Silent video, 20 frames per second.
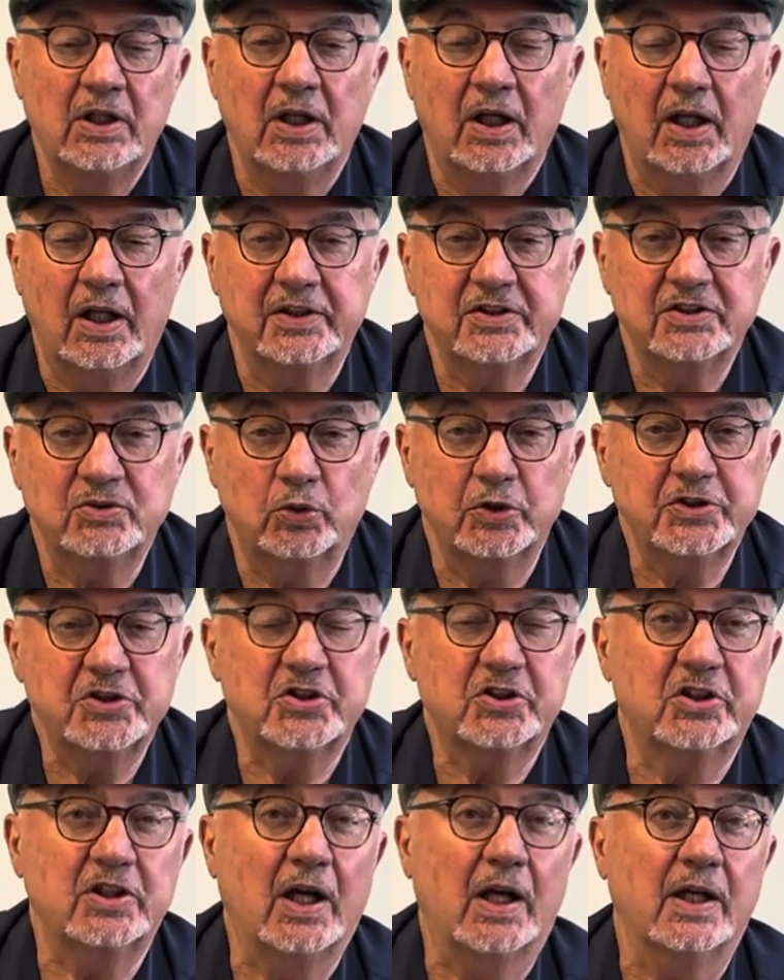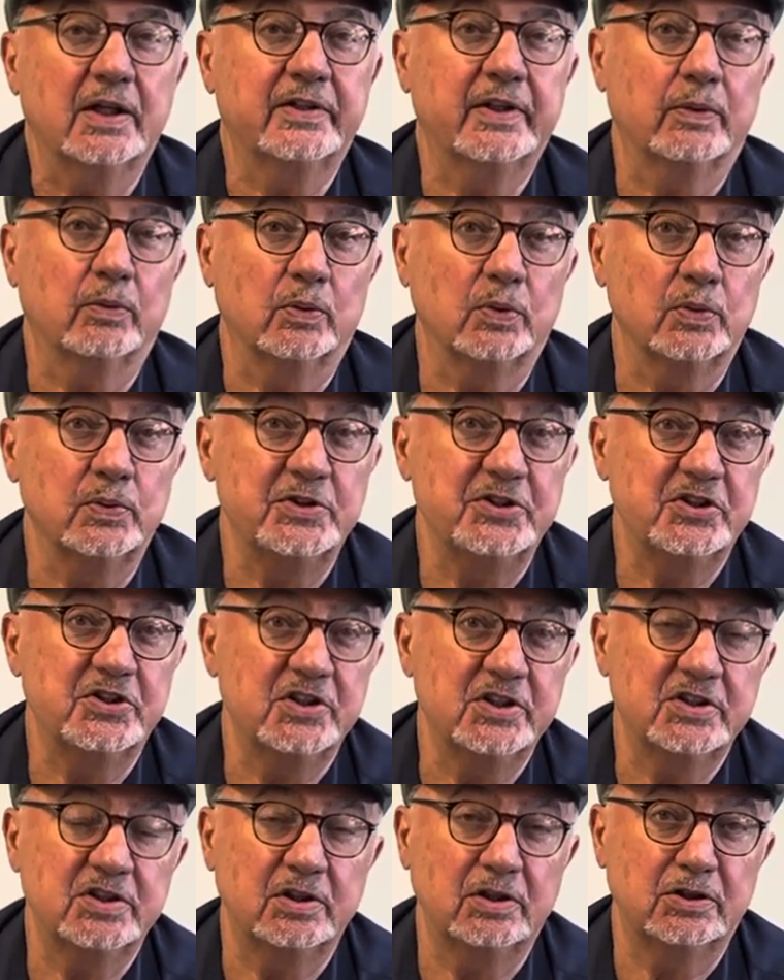on rootstock that were
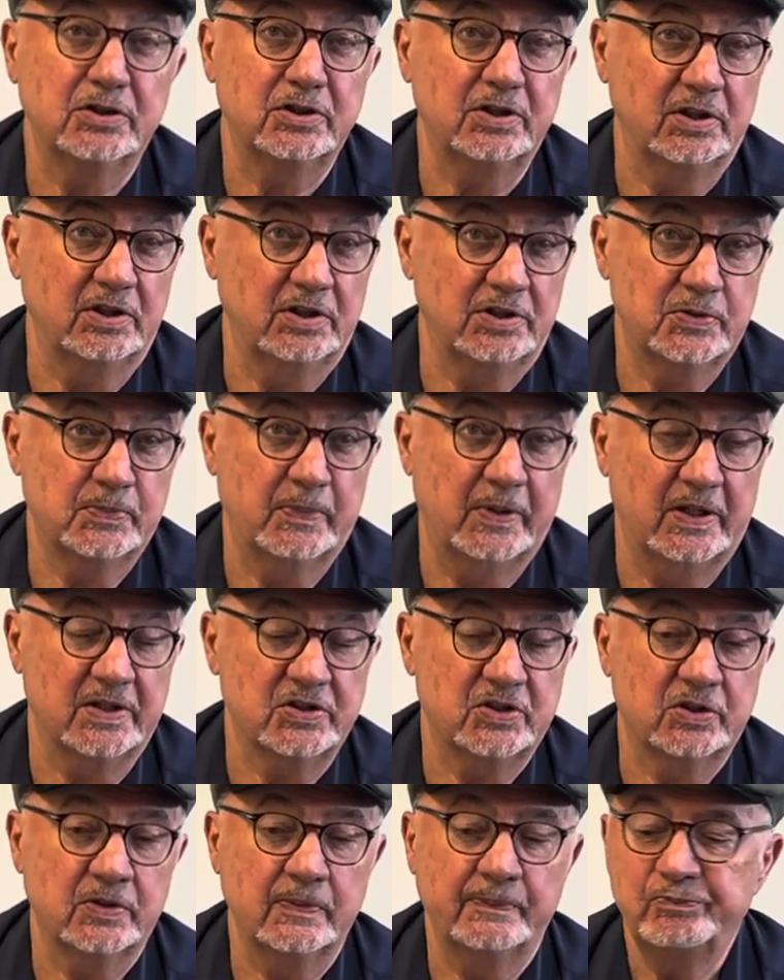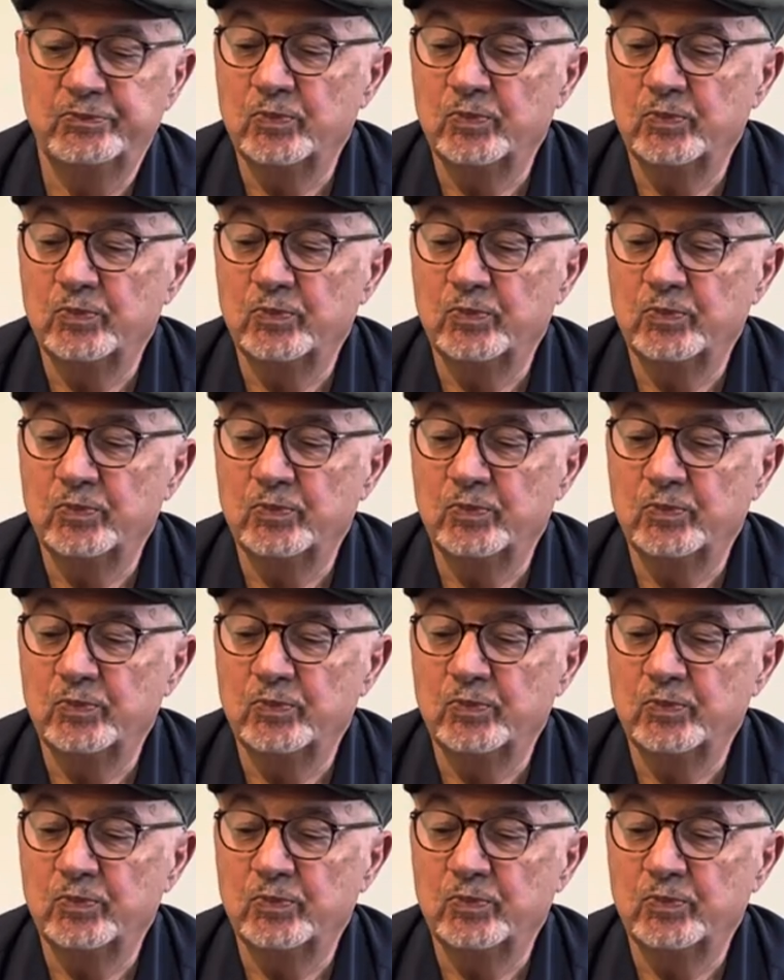resistant to these pests.